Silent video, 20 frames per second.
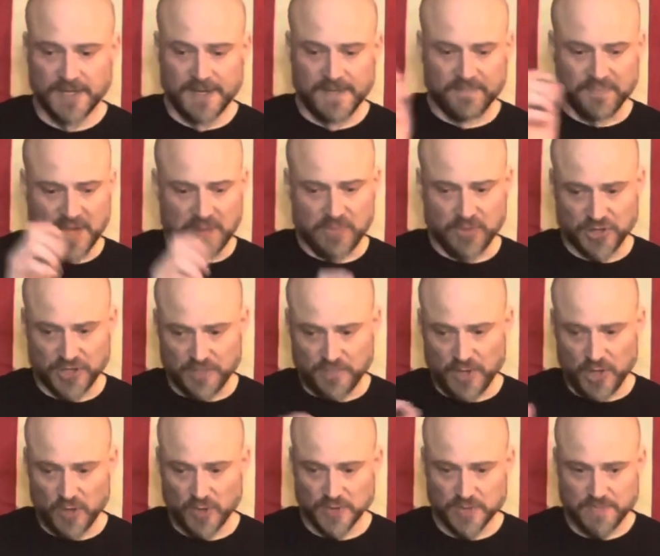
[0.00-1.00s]
and put the
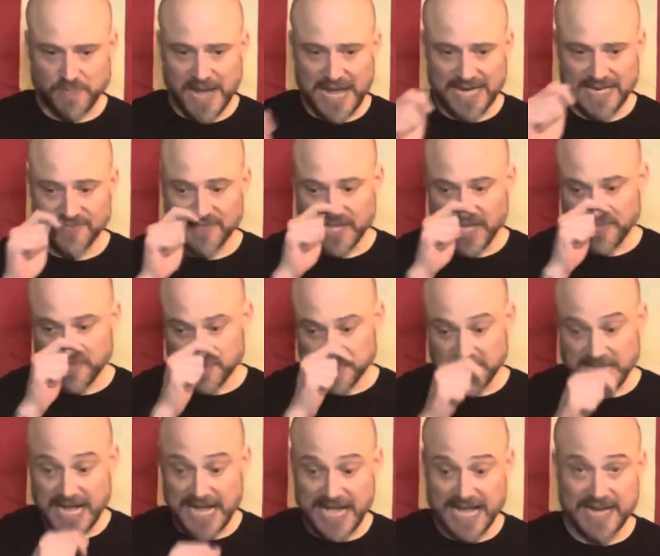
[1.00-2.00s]
poles back in the other
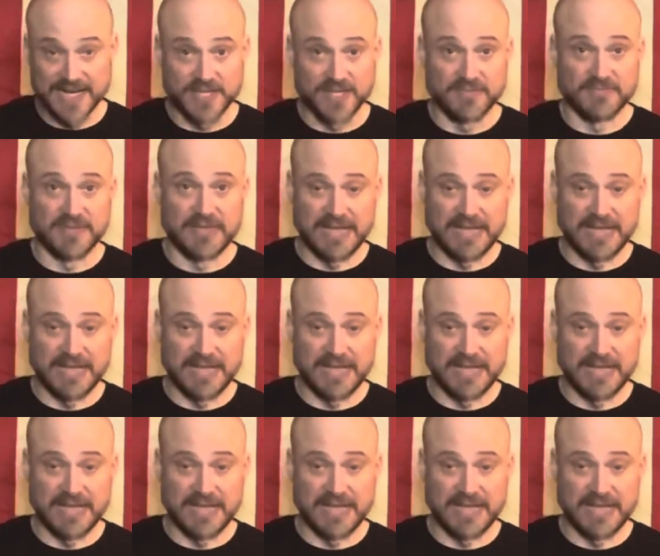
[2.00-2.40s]
side.